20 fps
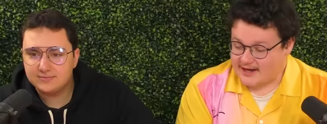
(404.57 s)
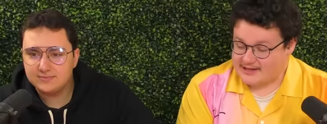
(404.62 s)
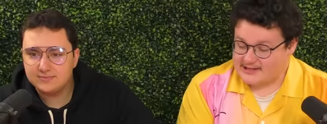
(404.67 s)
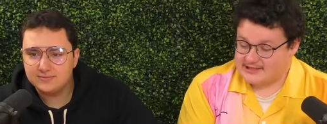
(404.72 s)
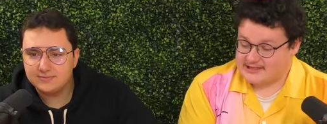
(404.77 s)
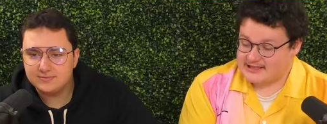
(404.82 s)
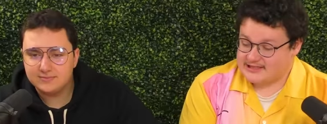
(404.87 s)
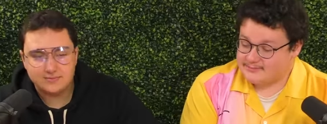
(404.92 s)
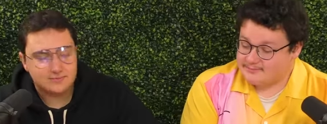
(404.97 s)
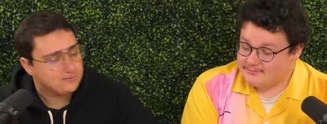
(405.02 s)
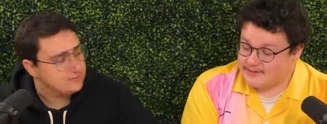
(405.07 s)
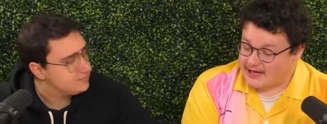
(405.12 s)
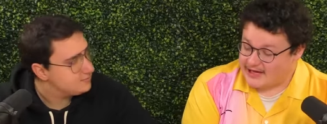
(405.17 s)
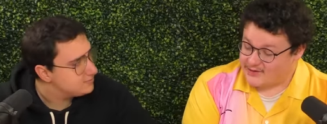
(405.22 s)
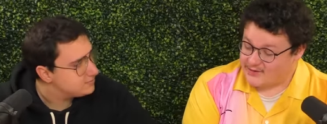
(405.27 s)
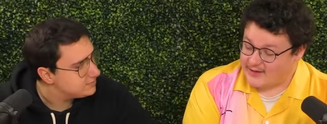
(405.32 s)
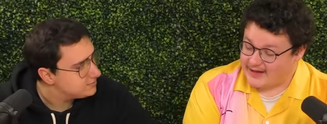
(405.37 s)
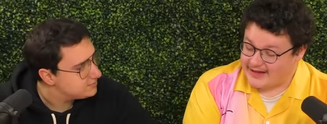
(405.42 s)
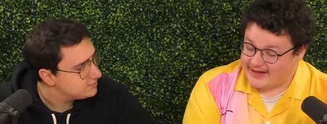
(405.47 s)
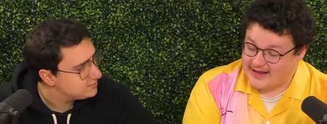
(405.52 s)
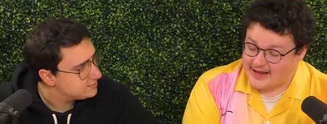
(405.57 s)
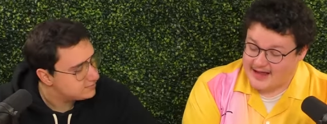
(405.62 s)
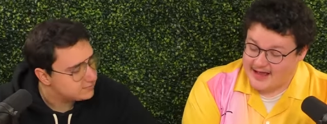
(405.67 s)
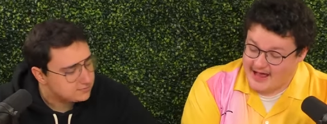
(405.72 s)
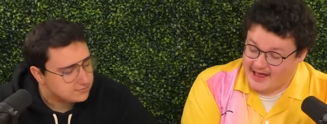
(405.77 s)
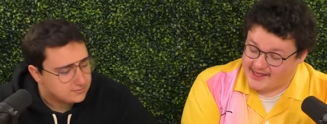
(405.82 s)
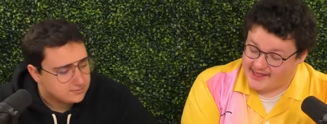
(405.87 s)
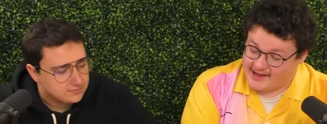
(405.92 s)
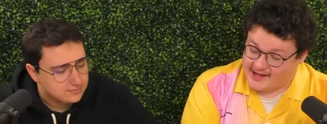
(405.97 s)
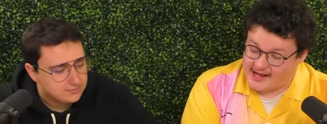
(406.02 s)
Speaker 1: Honestly, by the way, I
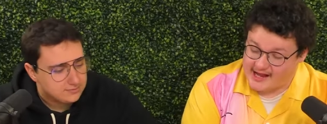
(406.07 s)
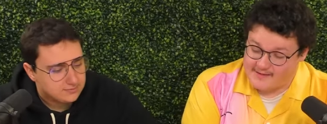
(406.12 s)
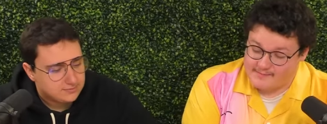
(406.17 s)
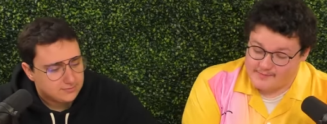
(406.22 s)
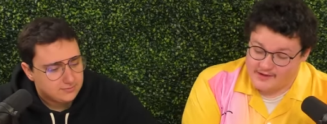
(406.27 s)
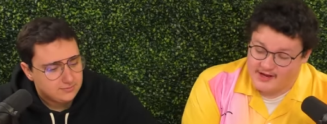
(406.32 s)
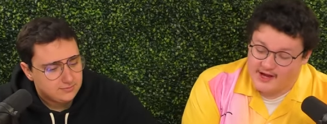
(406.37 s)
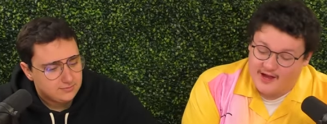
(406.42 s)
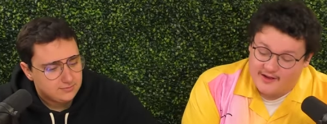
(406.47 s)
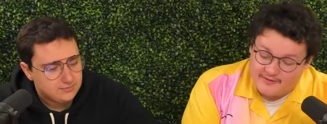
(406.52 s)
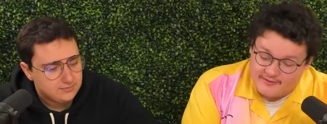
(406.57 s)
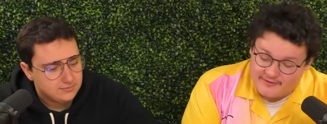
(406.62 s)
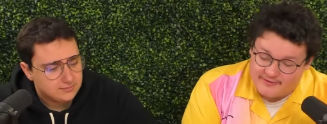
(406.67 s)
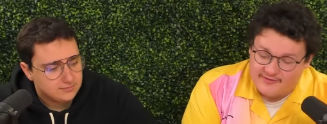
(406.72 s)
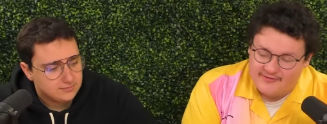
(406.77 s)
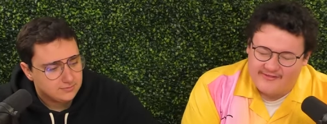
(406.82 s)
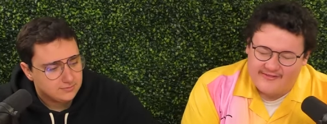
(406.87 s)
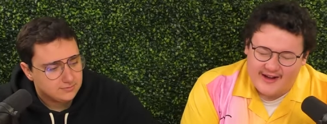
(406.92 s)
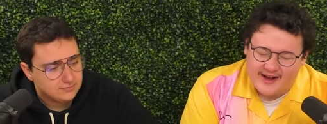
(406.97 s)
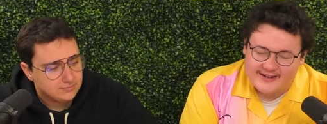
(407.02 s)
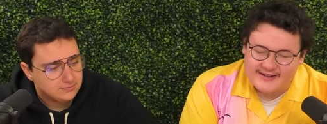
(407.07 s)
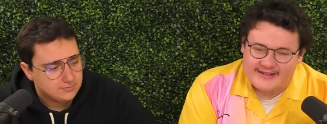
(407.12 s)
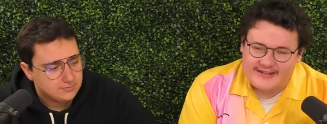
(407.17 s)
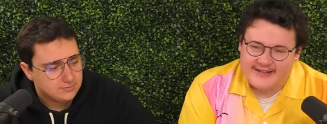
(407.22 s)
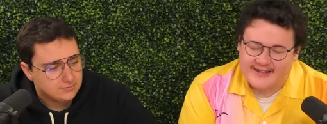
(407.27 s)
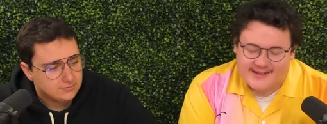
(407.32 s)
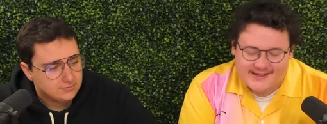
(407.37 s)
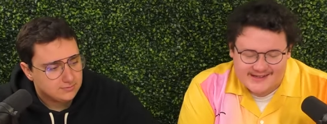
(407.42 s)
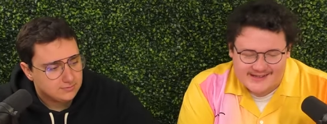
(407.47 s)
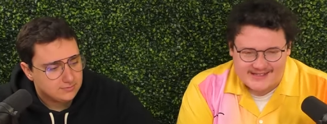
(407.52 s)
think I'd be a
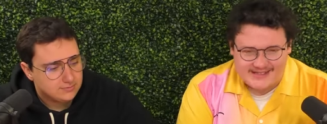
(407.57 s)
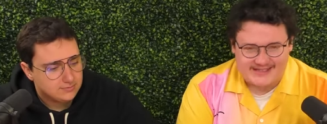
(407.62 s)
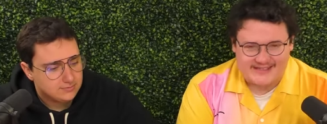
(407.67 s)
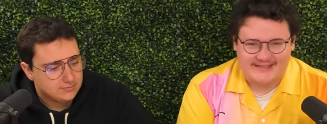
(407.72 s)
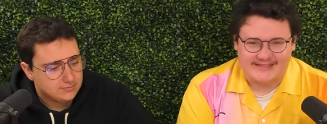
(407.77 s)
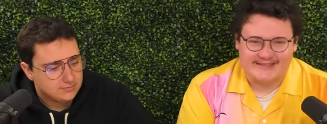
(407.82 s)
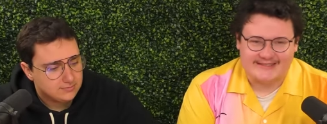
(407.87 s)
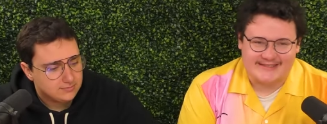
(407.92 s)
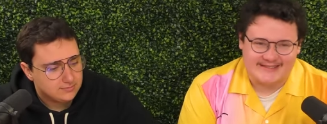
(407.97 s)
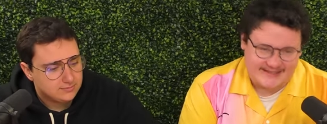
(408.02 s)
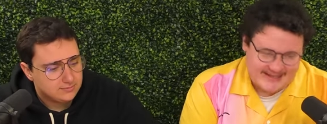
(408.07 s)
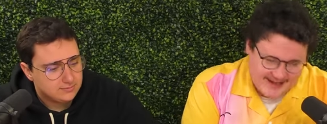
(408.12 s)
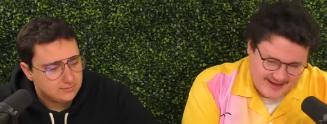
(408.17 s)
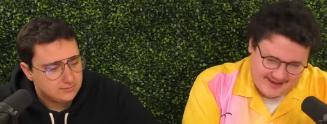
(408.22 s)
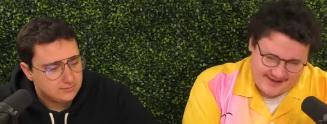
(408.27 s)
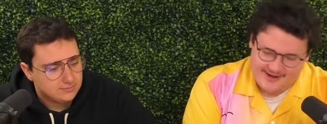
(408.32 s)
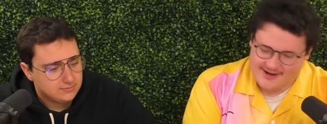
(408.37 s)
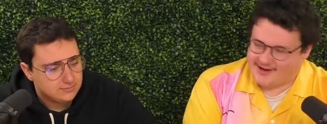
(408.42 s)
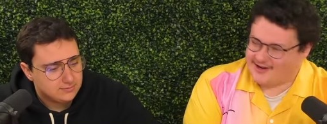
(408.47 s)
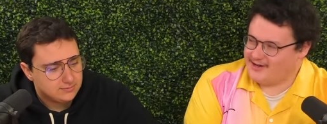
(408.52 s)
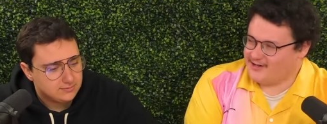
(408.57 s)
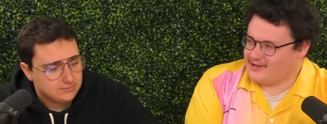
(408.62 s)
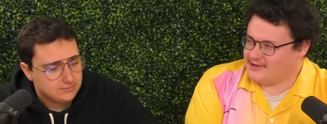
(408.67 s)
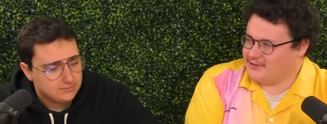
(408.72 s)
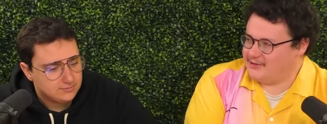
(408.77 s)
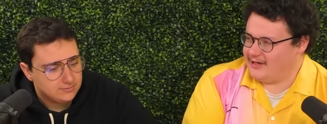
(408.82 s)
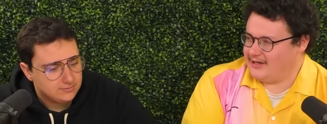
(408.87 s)
fucking stellar clue